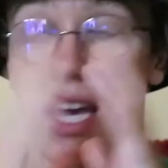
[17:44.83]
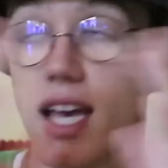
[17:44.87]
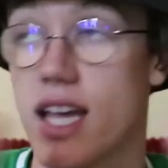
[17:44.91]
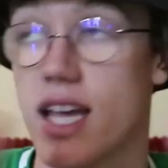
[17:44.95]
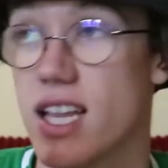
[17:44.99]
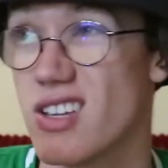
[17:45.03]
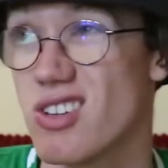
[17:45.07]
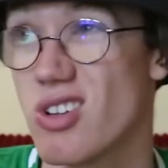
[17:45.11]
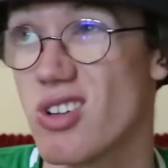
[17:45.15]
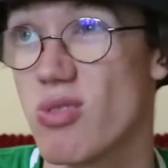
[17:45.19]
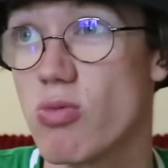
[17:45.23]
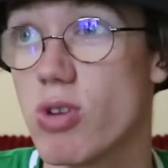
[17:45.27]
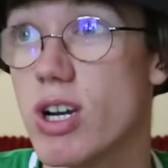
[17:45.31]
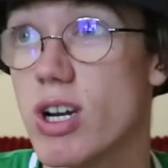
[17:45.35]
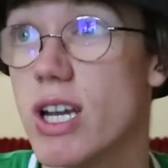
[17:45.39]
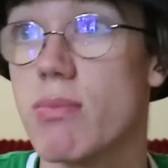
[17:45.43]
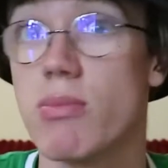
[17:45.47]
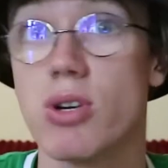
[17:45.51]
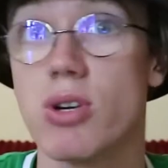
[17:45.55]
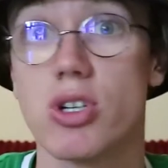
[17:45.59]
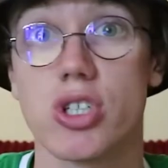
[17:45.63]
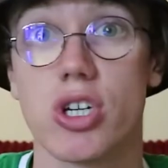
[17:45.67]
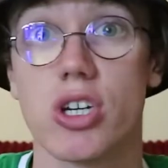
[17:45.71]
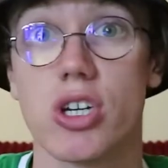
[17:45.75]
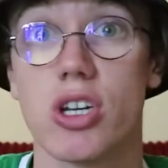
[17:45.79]
There's not really
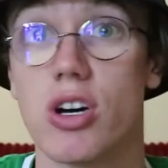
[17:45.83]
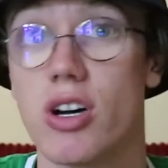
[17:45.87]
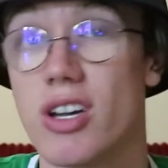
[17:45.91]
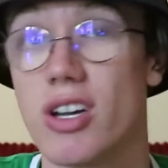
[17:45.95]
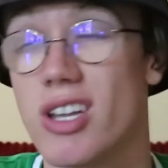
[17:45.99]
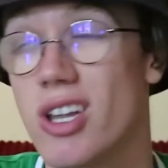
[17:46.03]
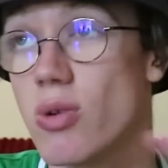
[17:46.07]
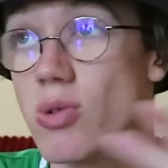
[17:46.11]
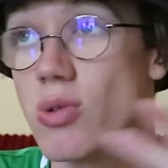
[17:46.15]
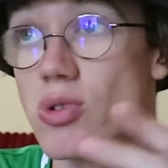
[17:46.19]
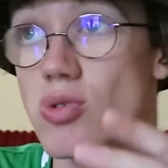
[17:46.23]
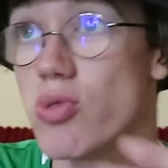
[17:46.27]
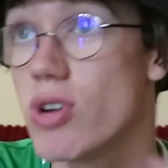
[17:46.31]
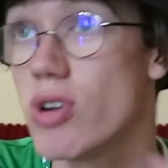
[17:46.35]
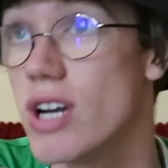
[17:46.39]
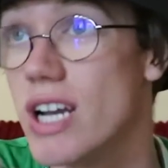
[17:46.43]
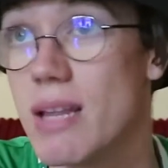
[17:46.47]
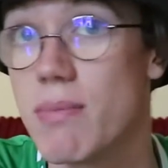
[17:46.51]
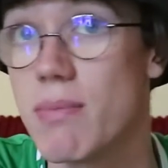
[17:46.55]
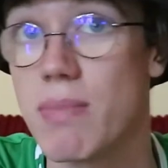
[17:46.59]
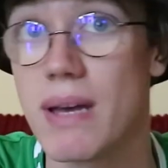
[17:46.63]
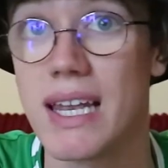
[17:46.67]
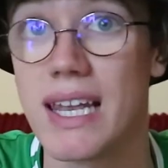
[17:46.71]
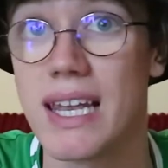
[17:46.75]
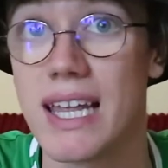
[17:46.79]
much online. No one's really
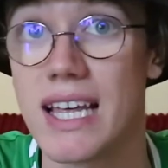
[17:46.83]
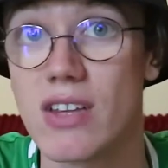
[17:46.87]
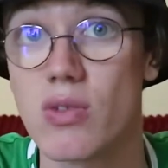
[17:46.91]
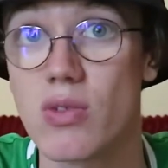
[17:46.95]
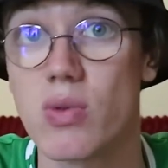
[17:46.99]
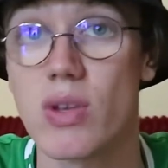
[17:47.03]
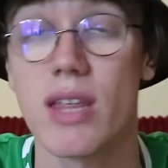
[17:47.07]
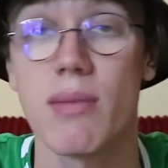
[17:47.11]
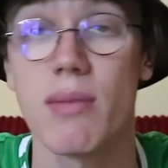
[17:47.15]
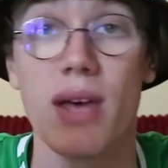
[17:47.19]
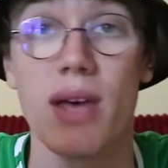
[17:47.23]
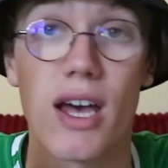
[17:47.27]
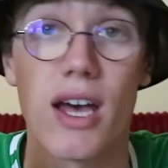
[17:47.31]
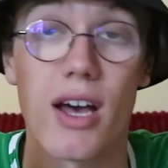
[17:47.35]
been linked with him.